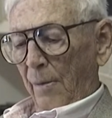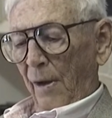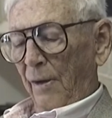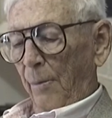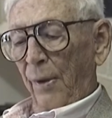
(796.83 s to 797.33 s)

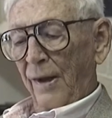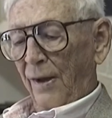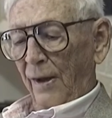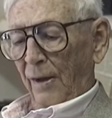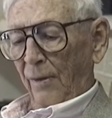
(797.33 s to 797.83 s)
probably the
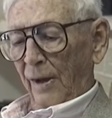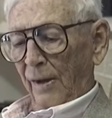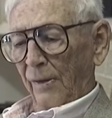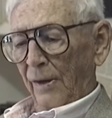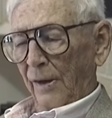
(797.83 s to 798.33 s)
best thing we
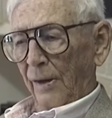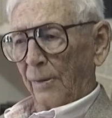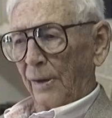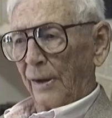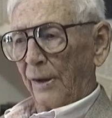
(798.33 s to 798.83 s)
ever did
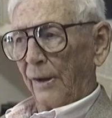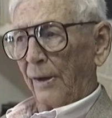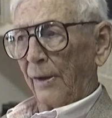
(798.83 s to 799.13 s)
was uh,